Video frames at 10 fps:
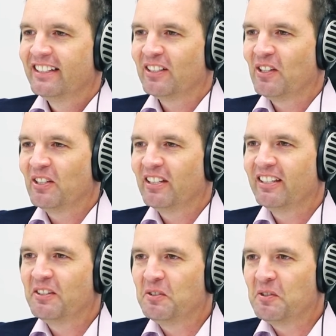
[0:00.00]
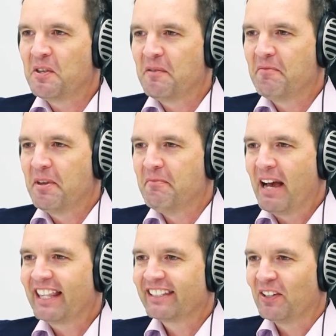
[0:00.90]
So you do the
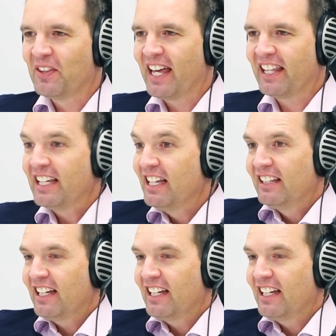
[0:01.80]
maths on that.